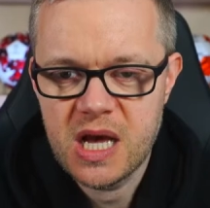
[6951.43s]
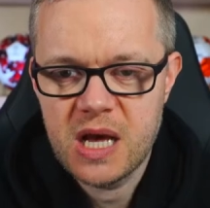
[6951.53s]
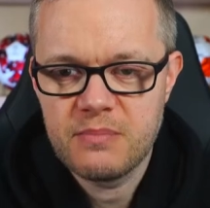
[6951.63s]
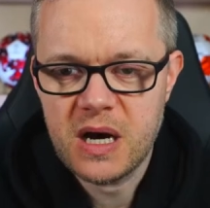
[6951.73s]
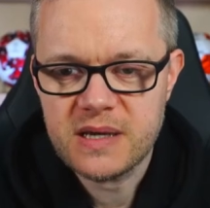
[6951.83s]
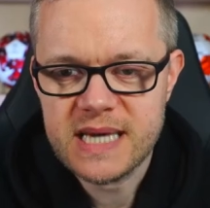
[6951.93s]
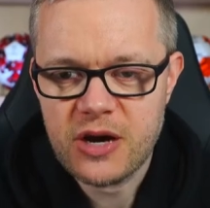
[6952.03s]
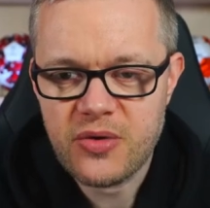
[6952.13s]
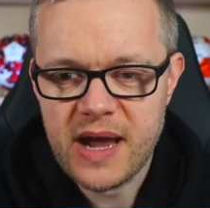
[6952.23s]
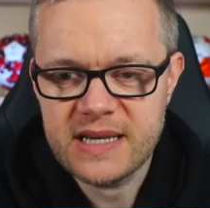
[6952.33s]
Martial
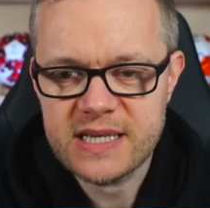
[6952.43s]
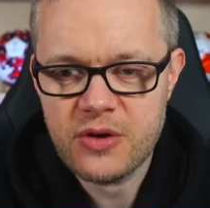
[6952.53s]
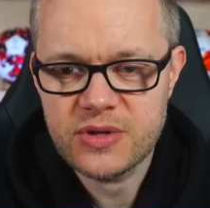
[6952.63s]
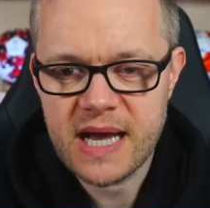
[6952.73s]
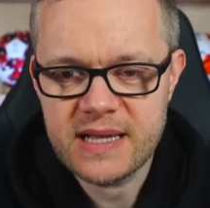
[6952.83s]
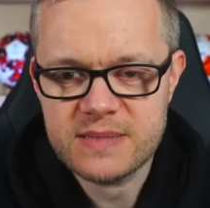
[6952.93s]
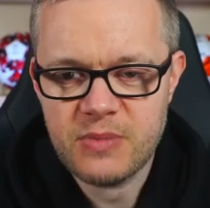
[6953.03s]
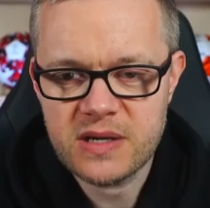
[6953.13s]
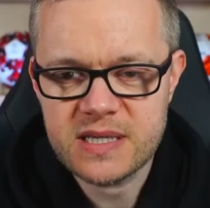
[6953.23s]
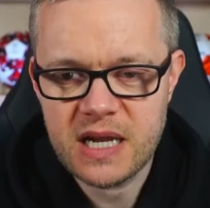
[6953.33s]
created his own chance.
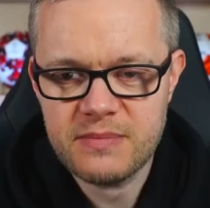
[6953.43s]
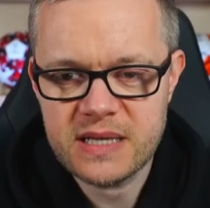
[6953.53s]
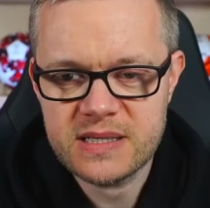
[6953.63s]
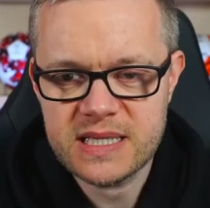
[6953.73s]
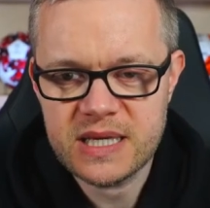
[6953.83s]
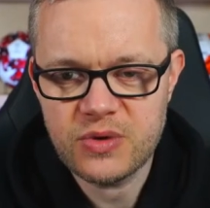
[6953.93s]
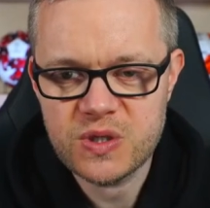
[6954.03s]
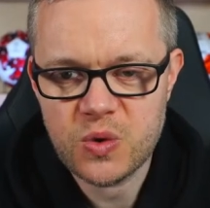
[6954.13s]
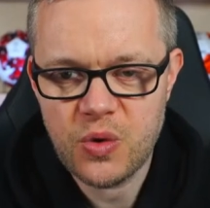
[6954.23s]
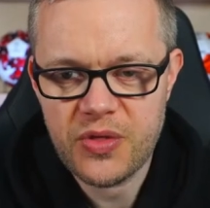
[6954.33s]
Martial at Man City would
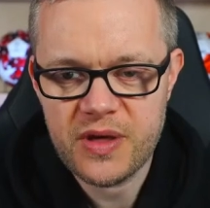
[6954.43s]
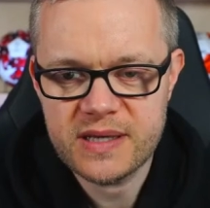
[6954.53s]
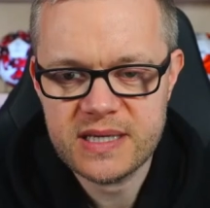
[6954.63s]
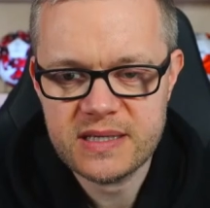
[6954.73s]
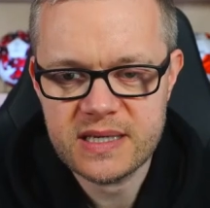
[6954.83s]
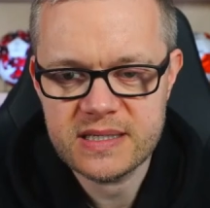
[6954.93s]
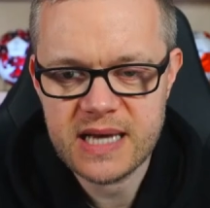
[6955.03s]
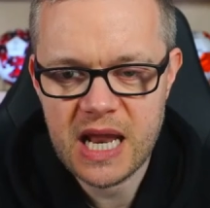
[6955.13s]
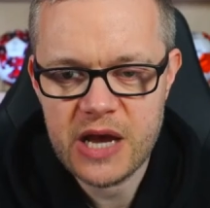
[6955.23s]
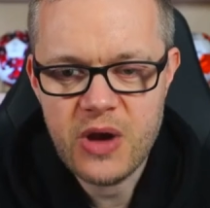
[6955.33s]
score thirty, says
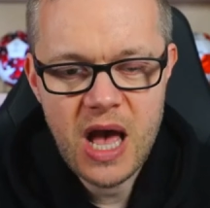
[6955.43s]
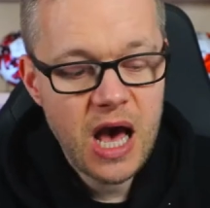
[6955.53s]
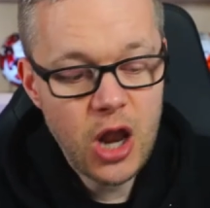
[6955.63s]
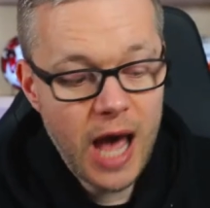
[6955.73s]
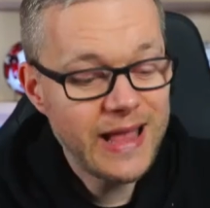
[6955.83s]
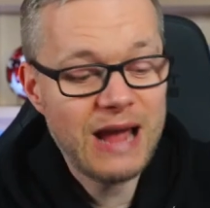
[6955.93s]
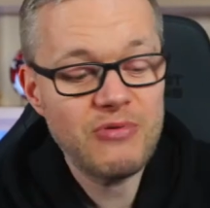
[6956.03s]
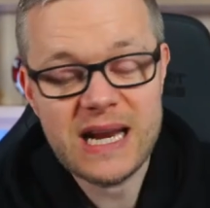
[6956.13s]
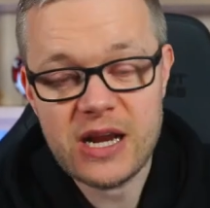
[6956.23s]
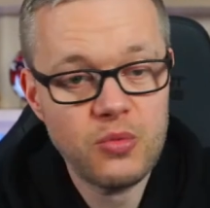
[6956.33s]
Zallo. Look, I, I
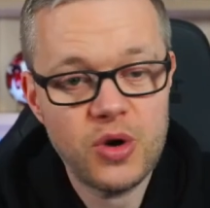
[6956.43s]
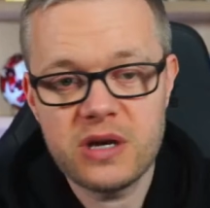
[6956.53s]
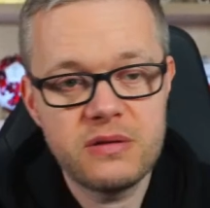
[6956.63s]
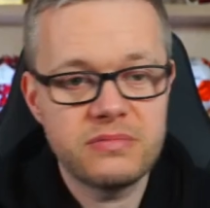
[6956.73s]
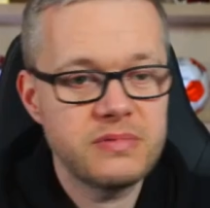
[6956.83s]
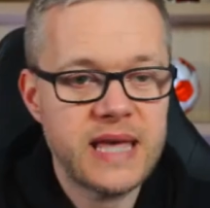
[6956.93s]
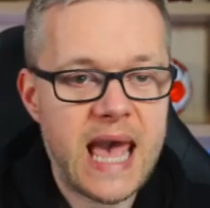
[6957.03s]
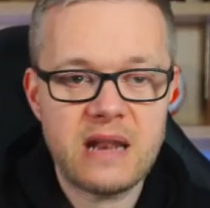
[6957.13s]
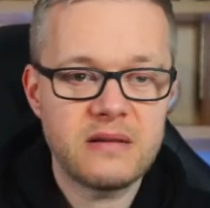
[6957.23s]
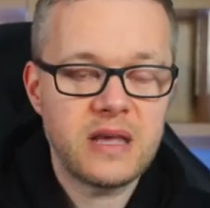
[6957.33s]
really don't want to,
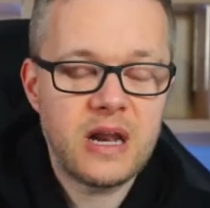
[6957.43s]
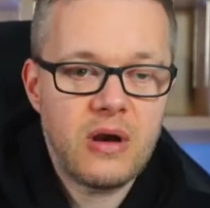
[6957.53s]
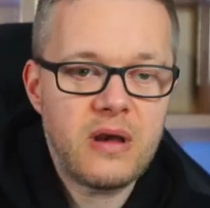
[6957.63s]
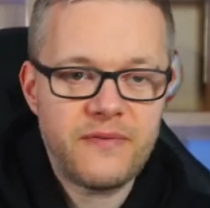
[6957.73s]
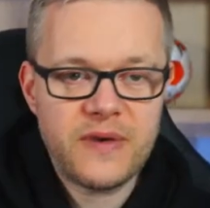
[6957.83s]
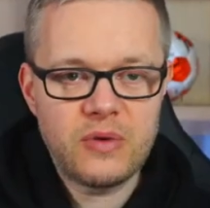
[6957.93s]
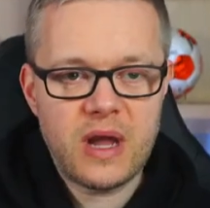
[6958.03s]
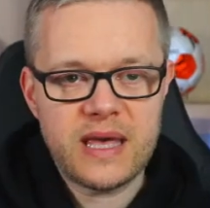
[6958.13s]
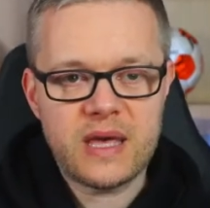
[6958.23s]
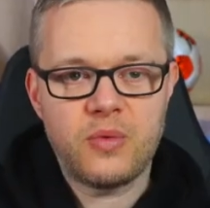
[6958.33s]
again, you know, I, I feel
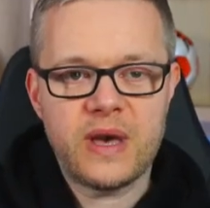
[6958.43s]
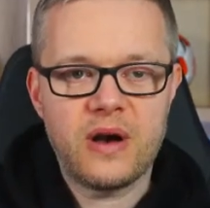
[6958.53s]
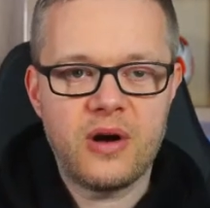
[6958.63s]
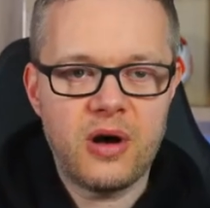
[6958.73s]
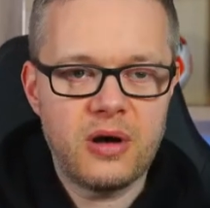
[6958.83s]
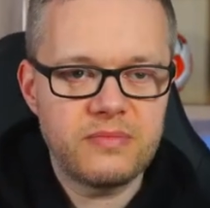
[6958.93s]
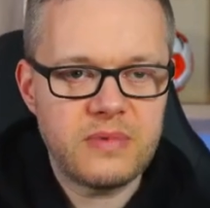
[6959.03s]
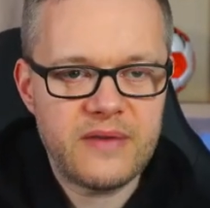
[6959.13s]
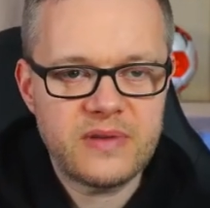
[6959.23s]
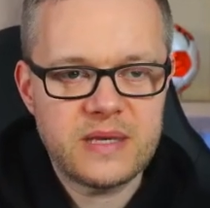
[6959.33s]
like we are
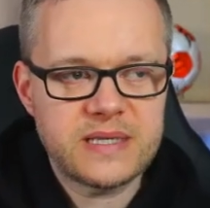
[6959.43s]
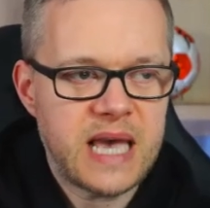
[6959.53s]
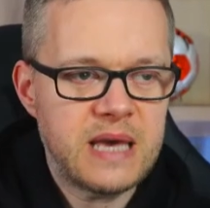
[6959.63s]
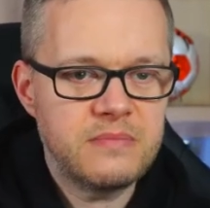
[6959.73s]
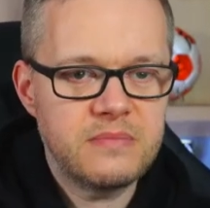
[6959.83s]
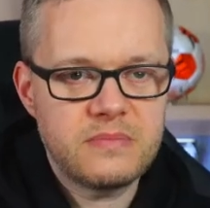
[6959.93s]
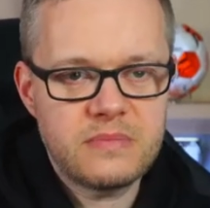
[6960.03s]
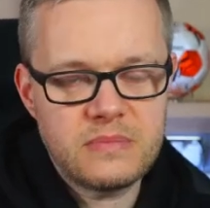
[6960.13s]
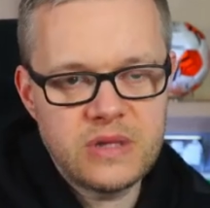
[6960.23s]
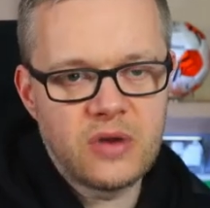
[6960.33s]
having the same
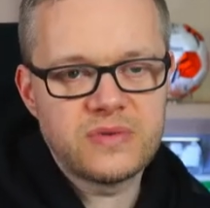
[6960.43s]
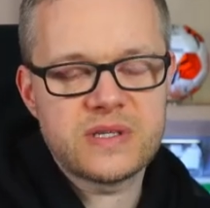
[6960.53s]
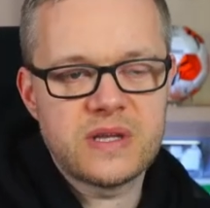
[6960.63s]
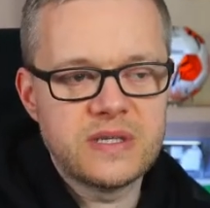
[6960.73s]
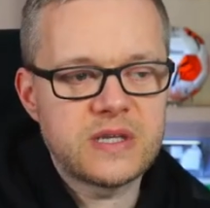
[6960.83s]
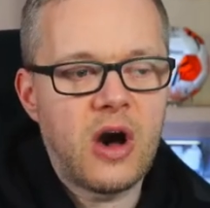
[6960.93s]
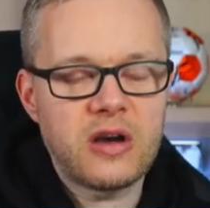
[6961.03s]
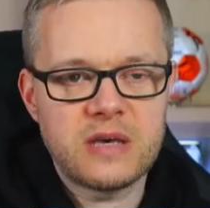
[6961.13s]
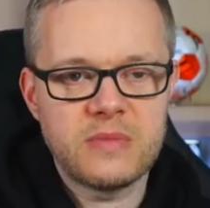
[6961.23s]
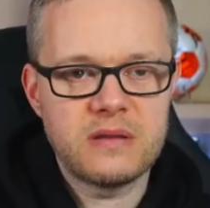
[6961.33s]
nonsense argument